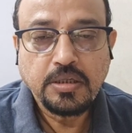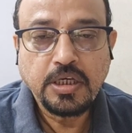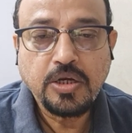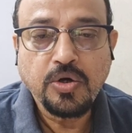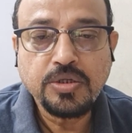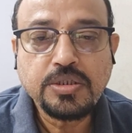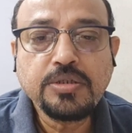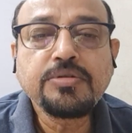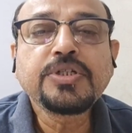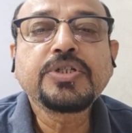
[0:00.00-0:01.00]
The
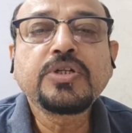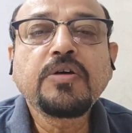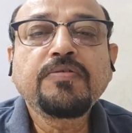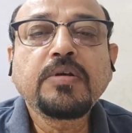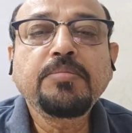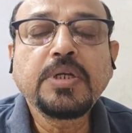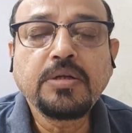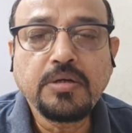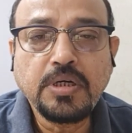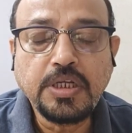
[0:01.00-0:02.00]
concentration of the
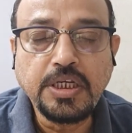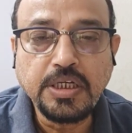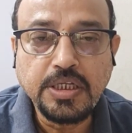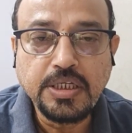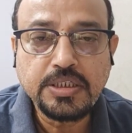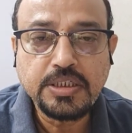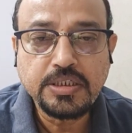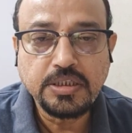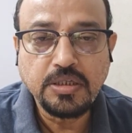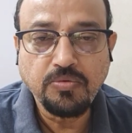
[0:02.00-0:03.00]
mineral
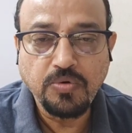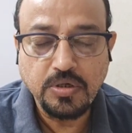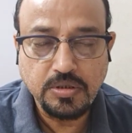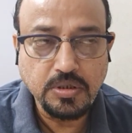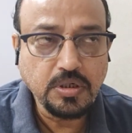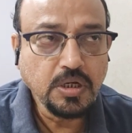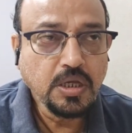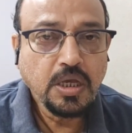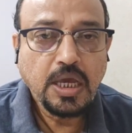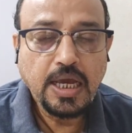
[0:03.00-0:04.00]
increases in the water.
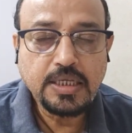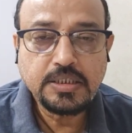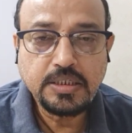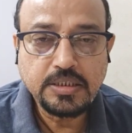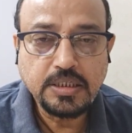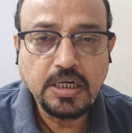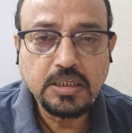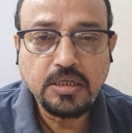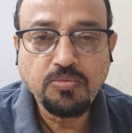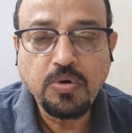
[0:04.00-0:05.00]
As a
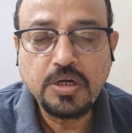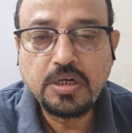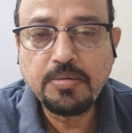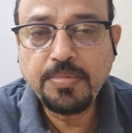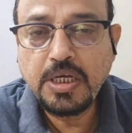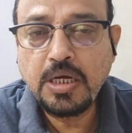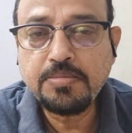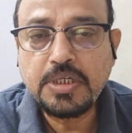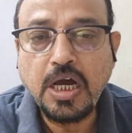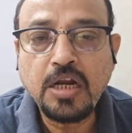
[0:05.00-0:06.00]
result, the water
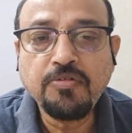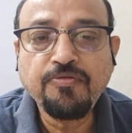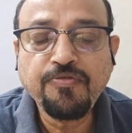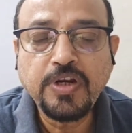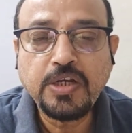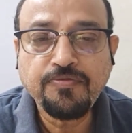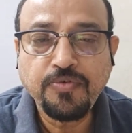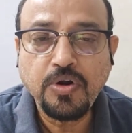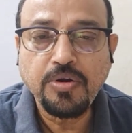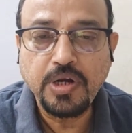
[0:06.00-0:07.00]
becomes unfit
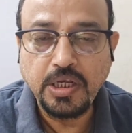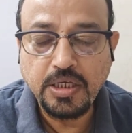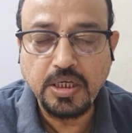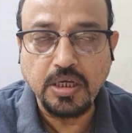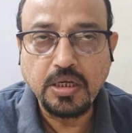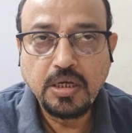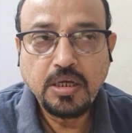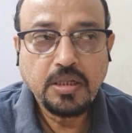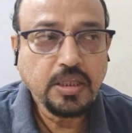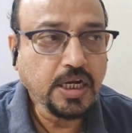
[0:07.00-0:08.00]
for drinking.
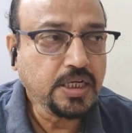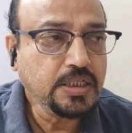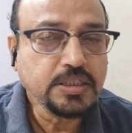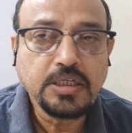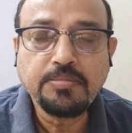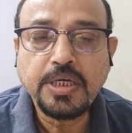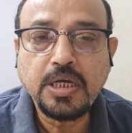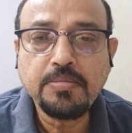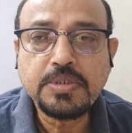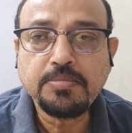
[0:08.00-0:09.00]
That is, it
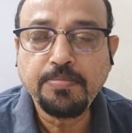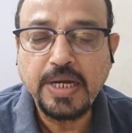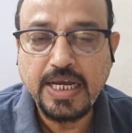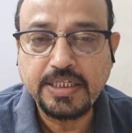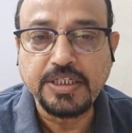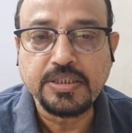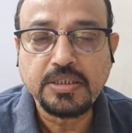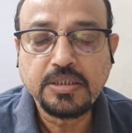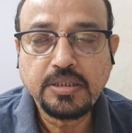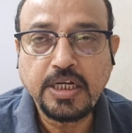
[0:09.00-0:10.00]
becomes
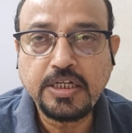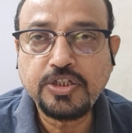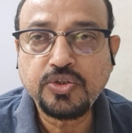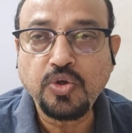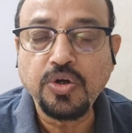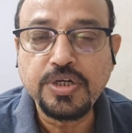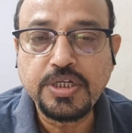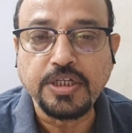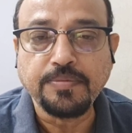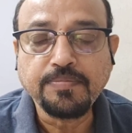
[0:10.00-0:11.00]
brackish, that is
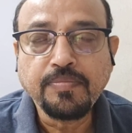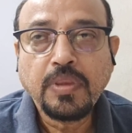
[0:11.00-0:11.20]
salty.